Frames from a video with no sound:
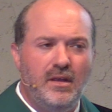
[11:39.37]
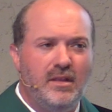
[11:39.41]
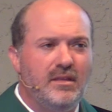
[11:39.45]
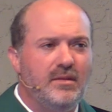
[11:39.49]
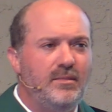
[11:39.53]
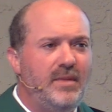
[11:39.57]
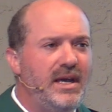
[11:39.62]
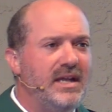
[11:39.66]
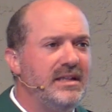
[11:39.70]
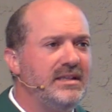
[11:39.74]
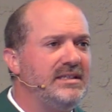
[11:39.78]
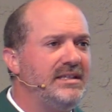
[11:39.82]

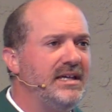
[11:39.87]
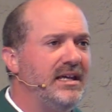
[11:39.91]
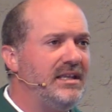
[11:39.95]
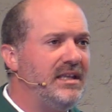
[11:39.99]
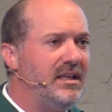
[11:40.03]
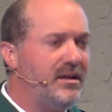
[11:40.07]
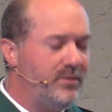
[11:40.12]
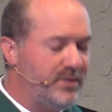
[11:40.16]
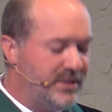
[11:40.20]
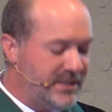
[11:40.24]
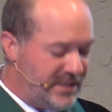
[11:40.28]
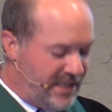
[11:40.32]
The man said
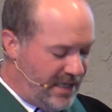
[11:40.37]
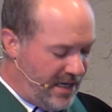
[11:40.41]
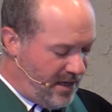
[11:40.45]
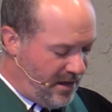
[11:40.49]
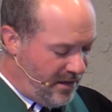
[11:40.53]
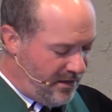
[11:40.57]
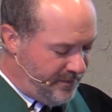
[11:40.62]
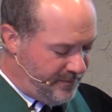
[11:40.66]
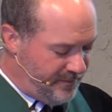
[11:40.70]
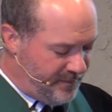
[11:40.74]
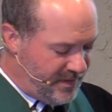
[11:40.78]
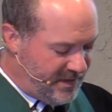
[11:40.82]
that it was
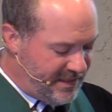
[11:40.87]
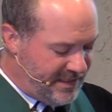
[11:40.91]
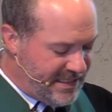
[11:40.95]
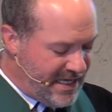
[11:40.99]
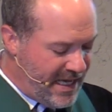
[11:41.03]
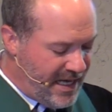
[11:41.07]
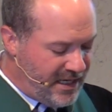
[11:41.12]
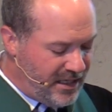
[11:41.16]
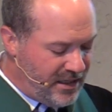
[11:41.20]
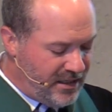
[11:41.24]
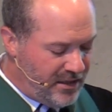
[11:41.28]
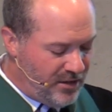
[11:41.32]
there,
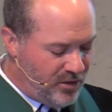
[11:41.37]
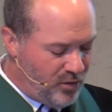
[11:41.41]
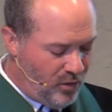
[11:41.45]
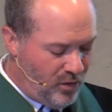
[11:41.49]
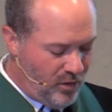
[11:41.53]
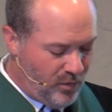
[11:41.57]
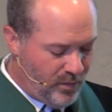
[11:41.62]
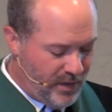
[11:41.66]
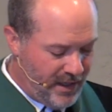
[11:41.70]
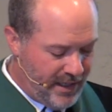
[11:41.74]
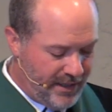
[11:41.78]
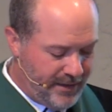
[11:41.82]
standing in the
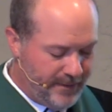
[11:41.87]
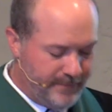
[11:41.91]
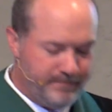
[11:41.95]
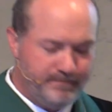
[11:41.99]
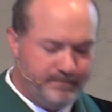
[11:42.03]
doorway,